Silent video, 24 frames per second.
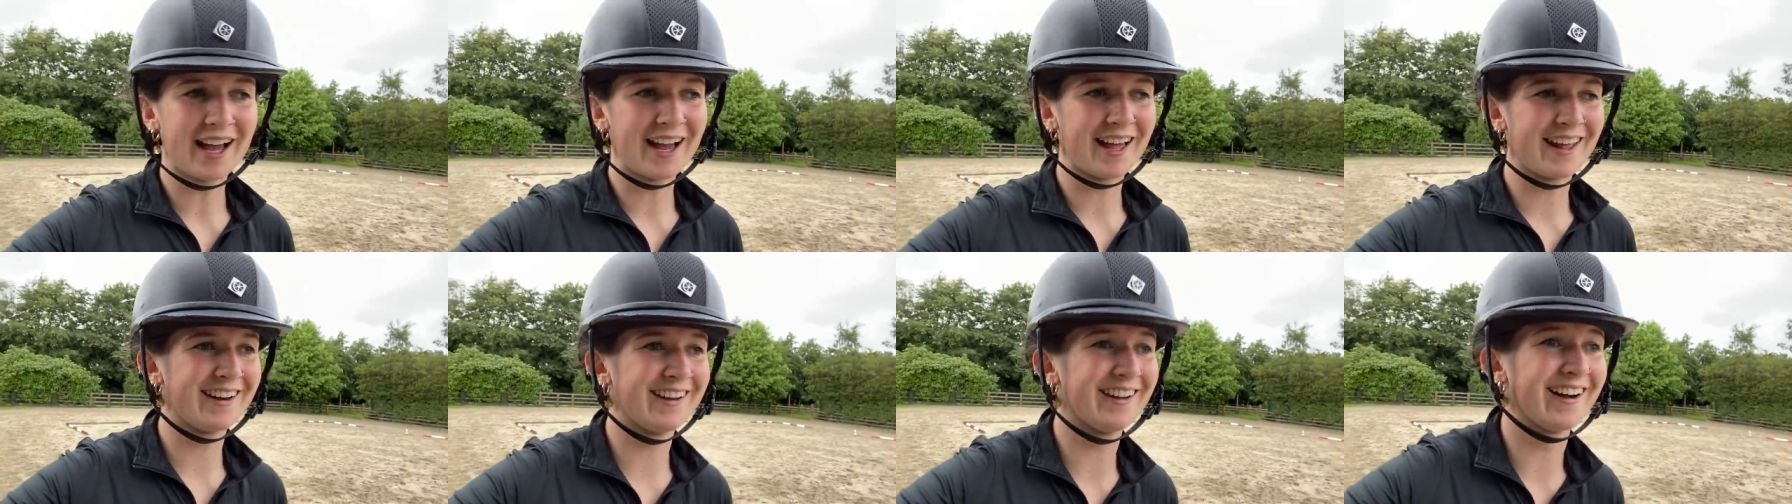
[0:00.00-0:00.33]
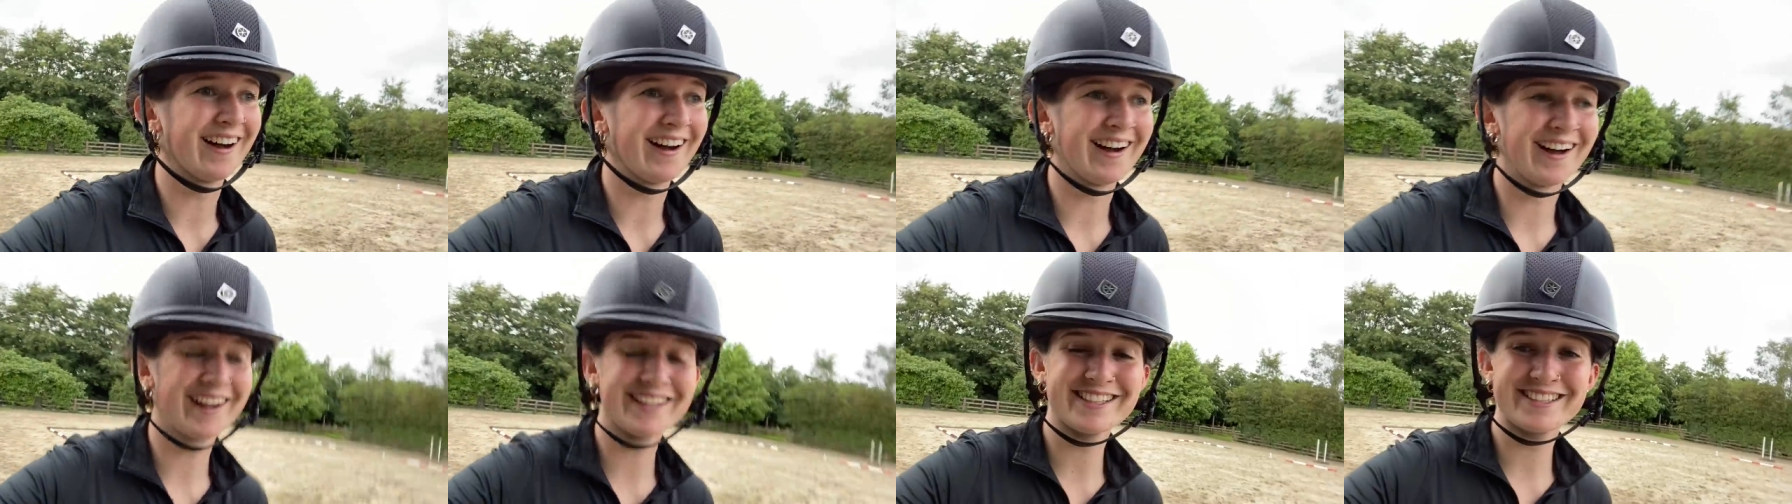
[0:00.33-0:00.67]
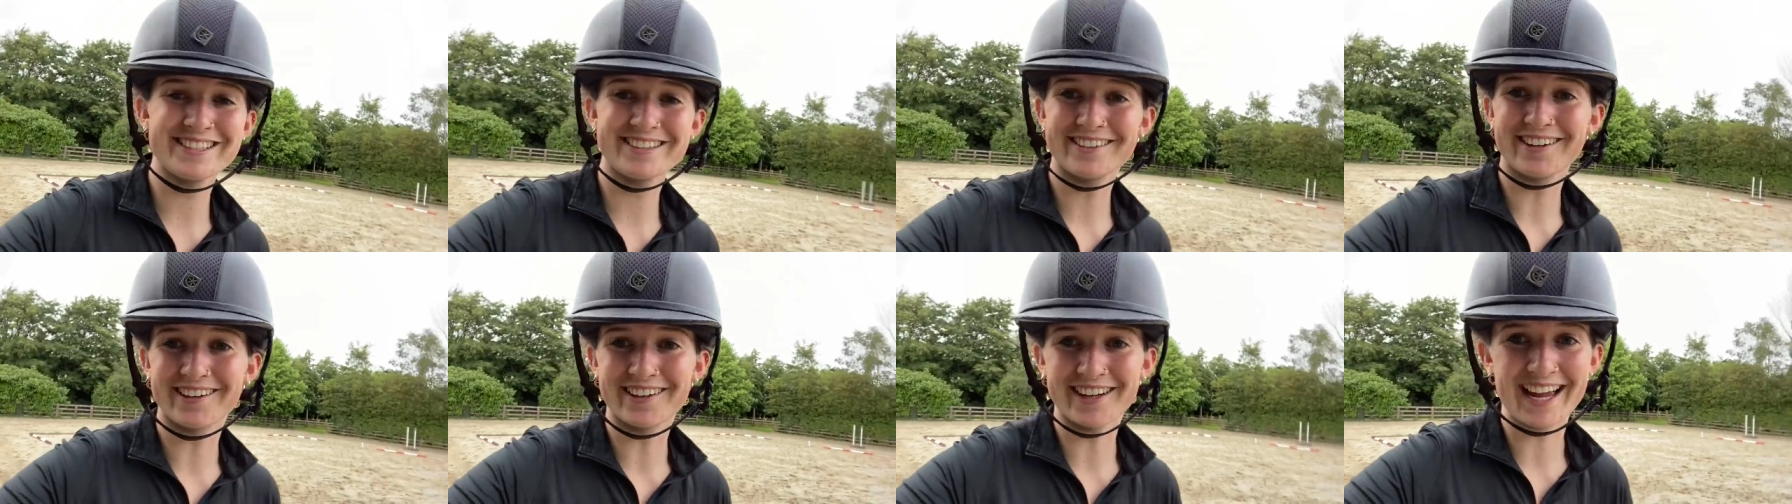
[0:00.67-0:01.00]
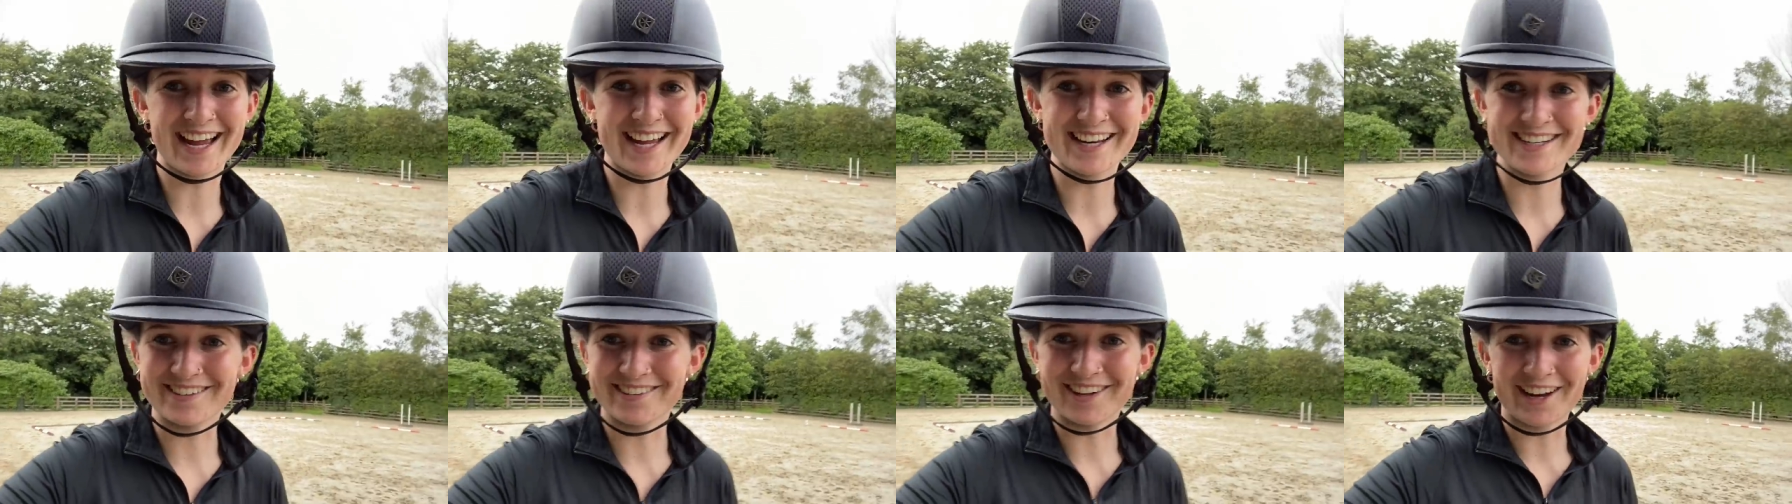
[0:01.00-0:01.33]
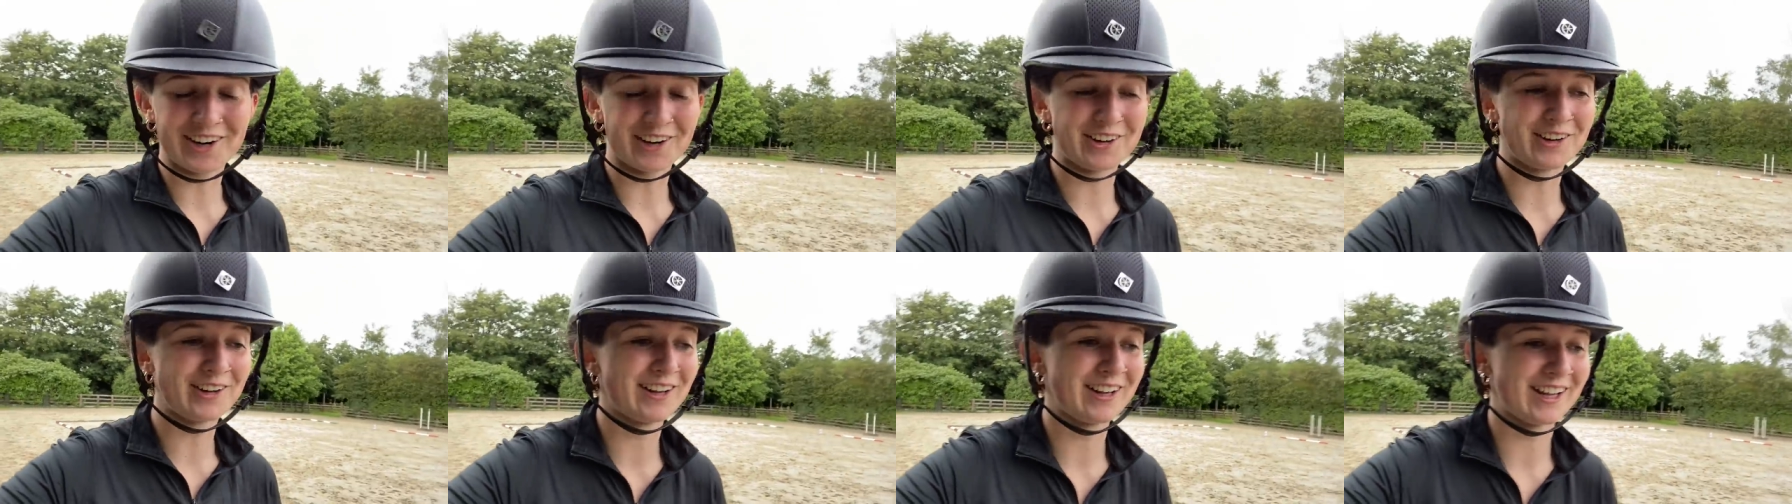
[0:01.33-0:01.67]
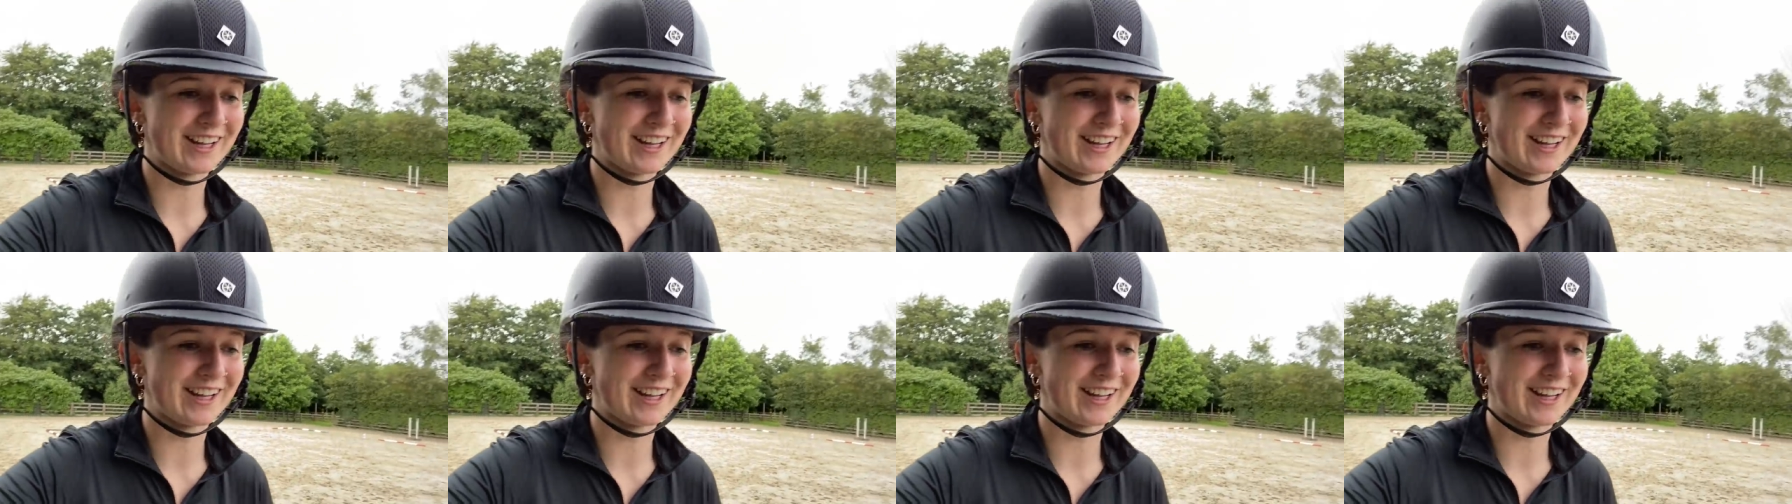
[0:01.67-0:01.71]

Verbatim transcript: And I do not canter at all.